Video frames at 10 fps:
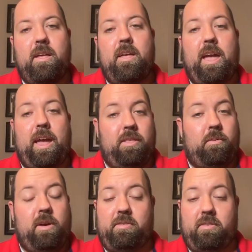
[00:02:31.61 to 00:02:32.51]
And the
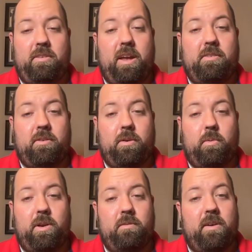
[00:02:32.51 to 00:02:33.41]
rest of the state's under a
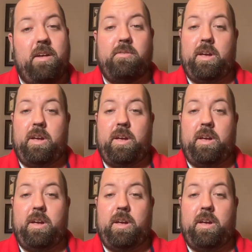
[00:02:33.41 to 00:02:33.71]
wind advisory.